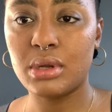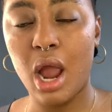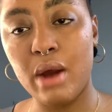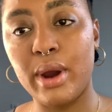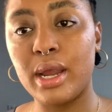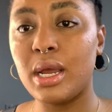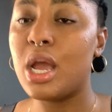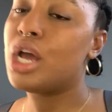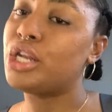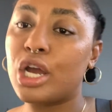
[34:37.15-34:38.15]
All right,
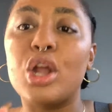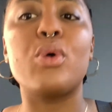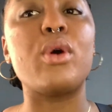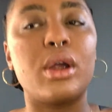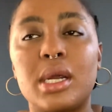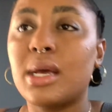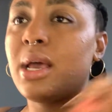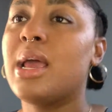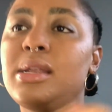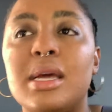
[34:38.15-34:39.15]
then go to work.
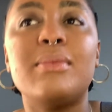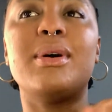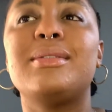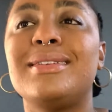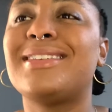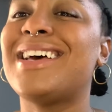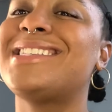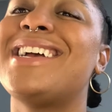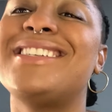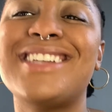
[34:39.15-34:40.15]
Now, that's
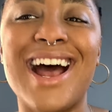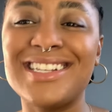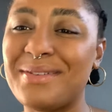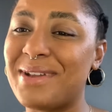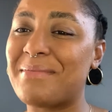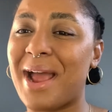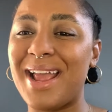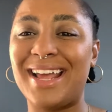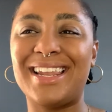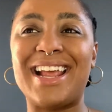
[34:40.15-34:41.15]
y'all's living in my
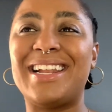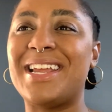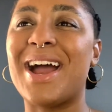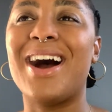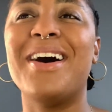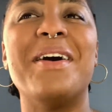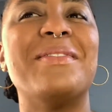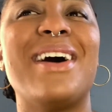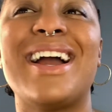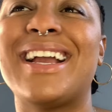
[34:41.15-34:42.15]
head lately, y'all.
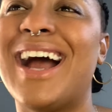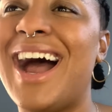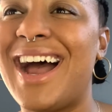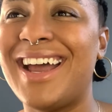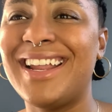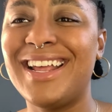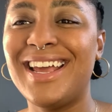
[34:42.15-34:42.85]
Oh my God.